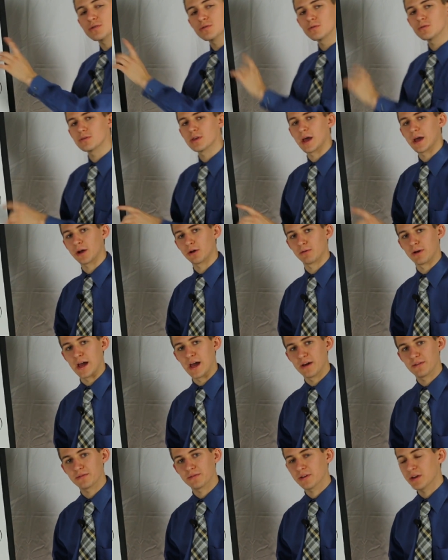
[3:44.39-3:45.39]
through that
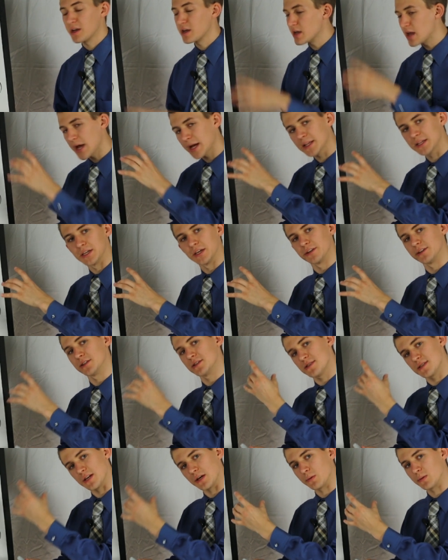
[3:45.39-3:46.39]
graph connecting
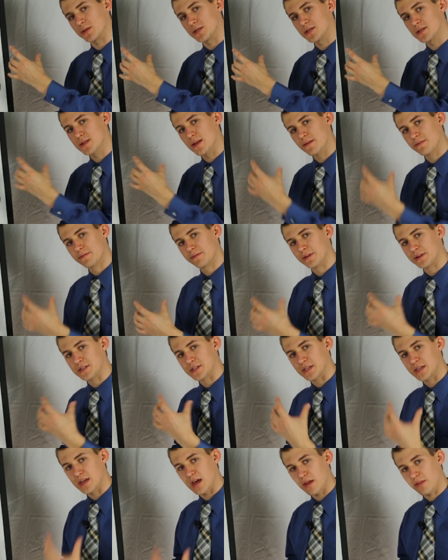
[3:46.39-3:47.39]
the sequences that fit
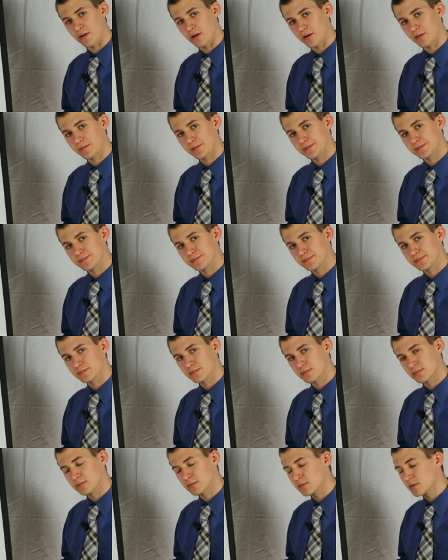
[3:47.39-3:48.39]
together.
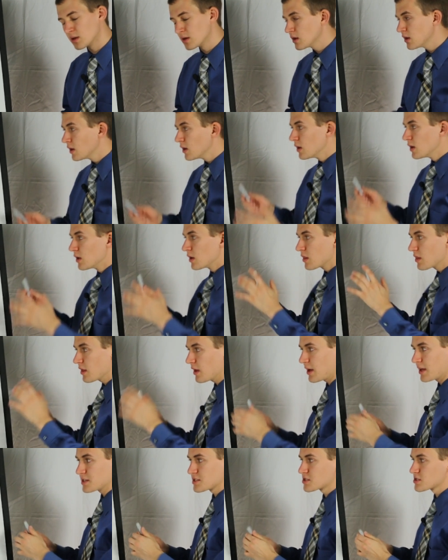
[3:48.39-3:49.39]

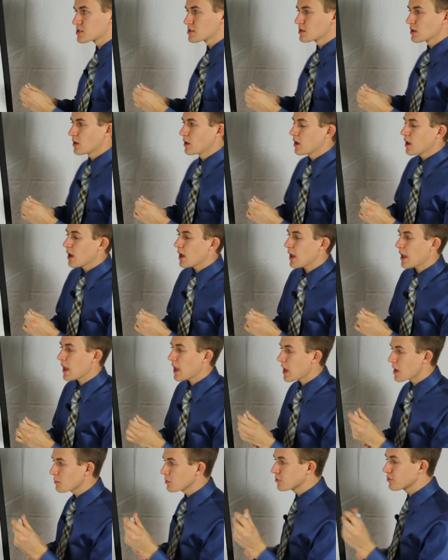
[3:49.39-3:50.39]
Thus, a
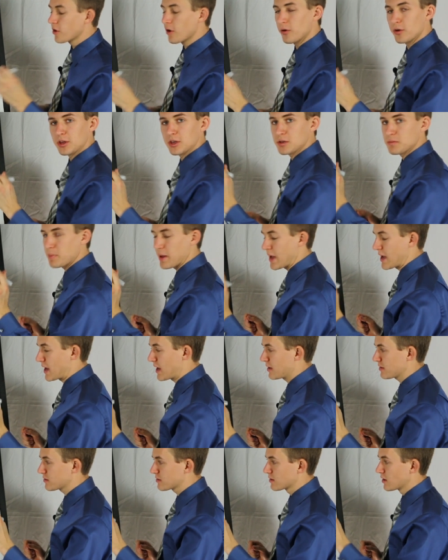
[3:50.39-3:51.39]
Hamiltonian
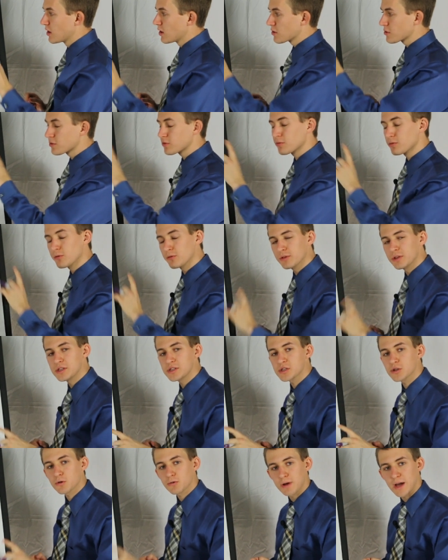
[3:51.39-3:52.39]
path through
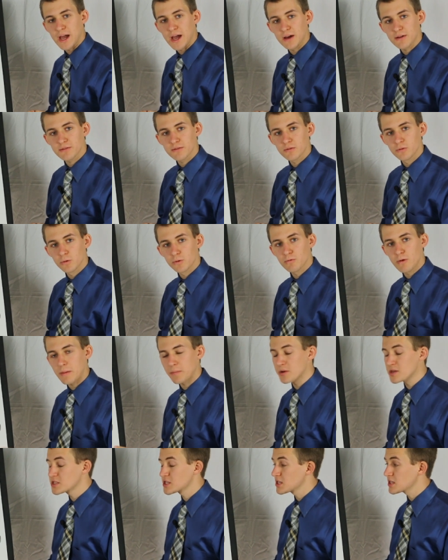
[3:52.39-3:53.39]
this graph would
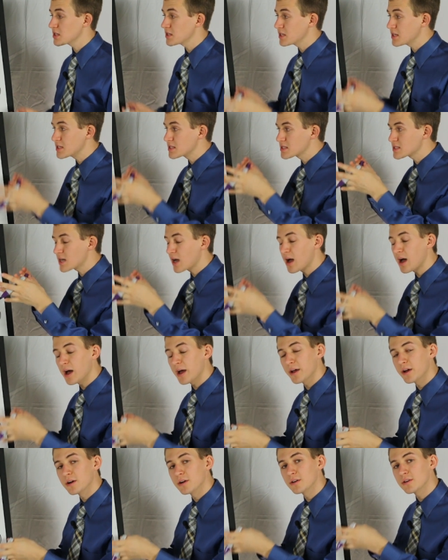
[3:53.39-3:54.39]
represent the
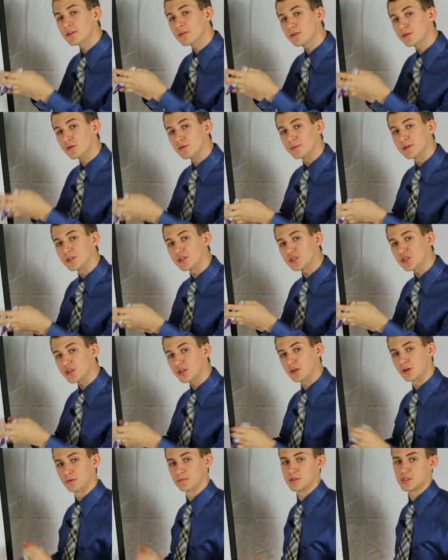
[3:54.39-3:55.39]
entire human
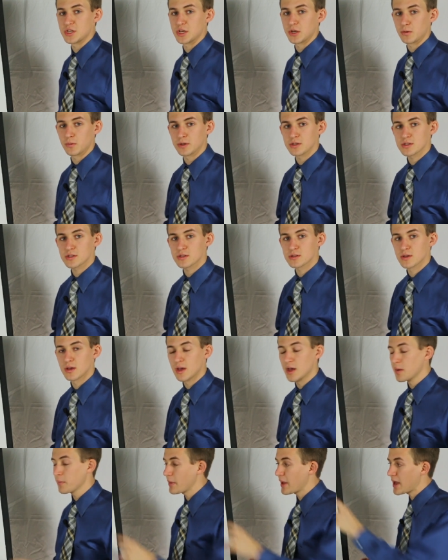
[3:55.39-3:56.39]
genome sequence,
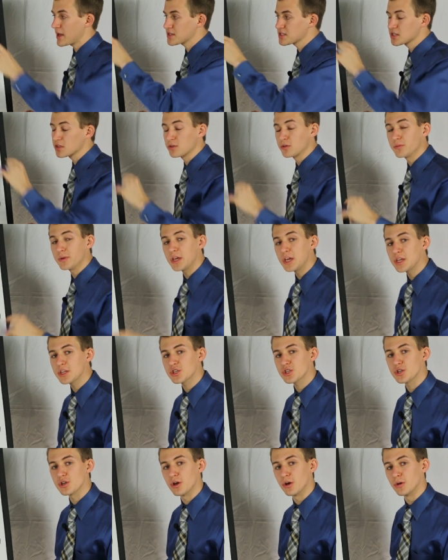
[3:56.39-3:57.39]
passing through
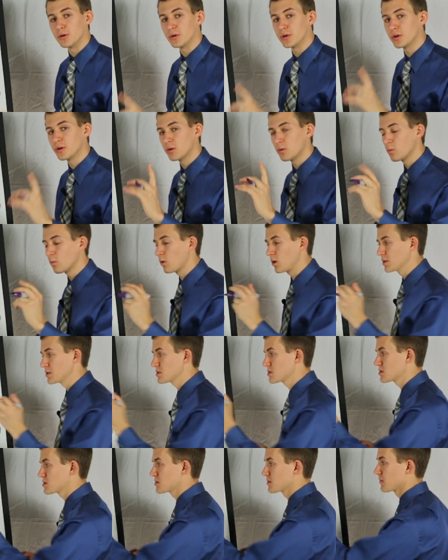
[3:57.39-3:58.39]
each node
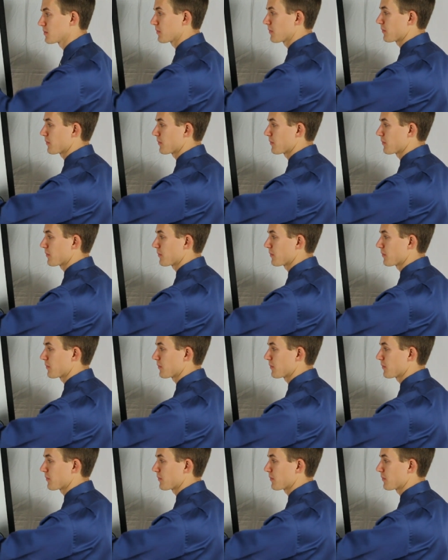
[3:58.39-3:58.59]
once.